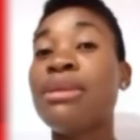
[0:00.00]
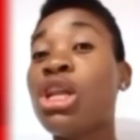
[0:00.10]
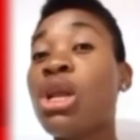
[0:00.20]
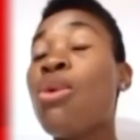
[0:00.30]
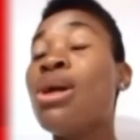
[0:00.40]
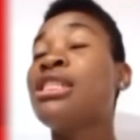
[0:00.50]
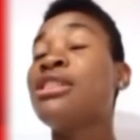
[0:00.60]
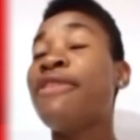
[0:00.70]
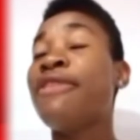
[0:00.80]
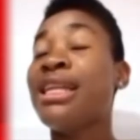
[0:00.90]
It's only when
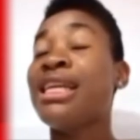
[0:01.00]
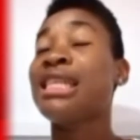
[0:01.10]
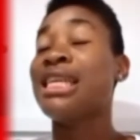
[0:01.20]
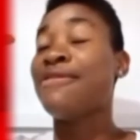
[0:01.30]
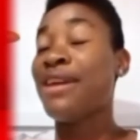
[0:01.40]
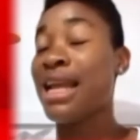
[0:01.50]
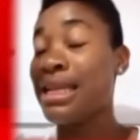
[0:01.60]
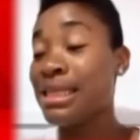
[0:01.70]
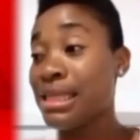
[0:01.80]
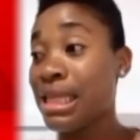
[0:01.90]
she found out that she has
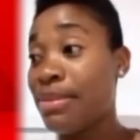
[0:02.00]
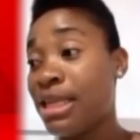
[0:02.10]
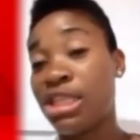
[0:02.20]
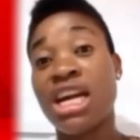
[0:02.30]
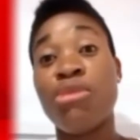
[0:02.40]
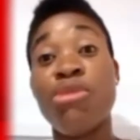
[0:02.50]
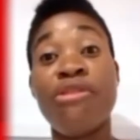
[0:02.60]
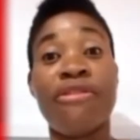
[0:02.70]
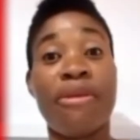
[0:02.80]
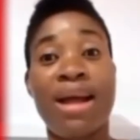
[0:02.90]
finally slept that she can
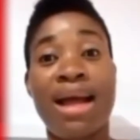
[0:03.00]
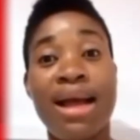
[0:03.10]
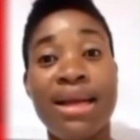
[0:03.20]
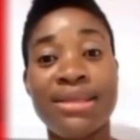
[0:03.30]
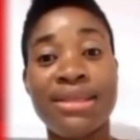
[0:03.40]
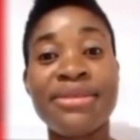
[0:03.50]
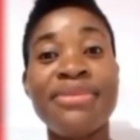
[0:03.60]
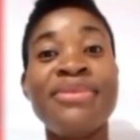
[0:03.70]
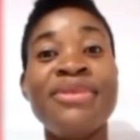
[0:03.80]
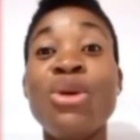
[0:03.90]
remove it from her eyes.
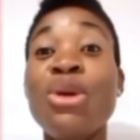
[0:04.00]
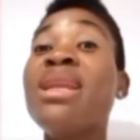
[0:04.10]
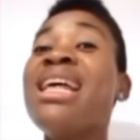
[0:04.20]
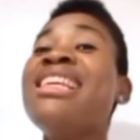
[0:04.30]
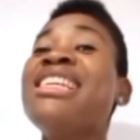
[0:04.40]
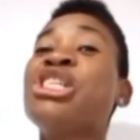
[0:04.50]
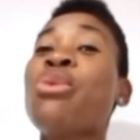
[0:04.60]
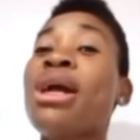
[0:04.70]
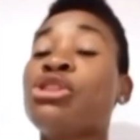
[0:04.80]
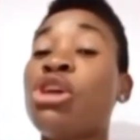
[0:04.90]
Immediately she
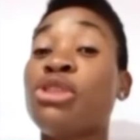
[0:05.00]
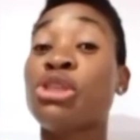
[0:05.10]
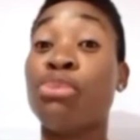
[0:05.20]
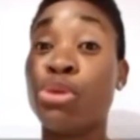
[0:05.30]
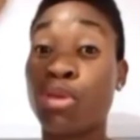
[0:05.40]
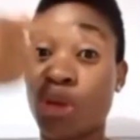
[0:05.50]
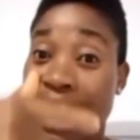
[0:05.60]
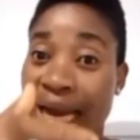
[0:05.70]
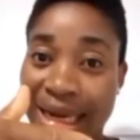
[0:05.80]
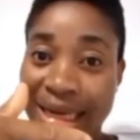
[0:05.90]
wakes up, she puts on
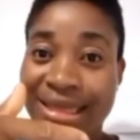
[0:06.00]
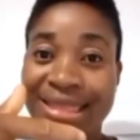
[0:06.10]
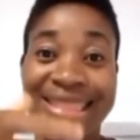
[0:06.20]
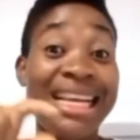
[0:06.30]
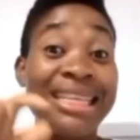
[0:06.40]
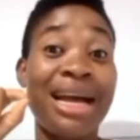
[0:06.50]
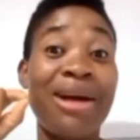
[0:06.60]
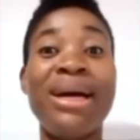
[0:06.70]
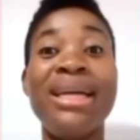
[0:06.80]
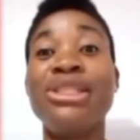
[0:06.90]
her glasses. That's
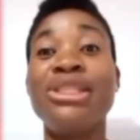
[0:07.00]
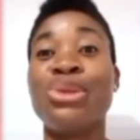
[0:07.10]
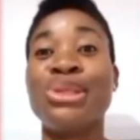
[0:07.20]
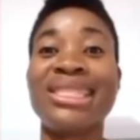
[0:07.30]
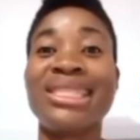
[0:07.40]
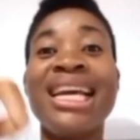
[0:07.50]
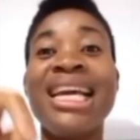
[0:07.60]
how bad it was.